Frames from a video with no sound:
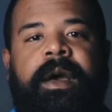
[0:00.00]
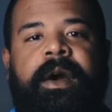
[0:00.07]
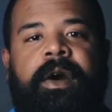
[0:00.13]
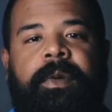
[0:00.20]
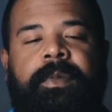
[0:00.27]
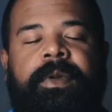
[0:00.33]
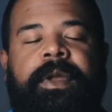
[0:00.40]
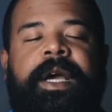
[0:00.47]

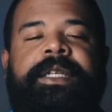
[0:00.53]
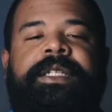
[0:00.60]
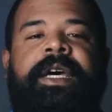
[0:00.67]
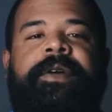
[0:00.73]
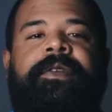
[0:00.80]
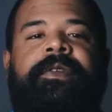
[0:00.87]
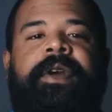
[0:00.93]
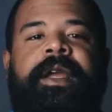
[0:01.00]
Hope you guys have
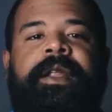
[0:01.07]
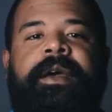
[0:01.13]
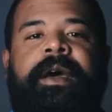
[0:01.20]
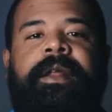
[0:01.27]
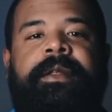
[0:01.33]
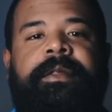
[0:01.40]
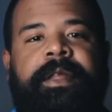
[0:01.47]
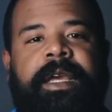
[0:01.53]
a great night,
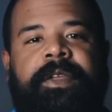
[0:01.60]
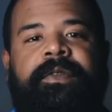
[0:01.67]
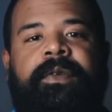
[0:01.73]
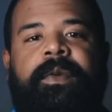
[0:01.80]
and thanks for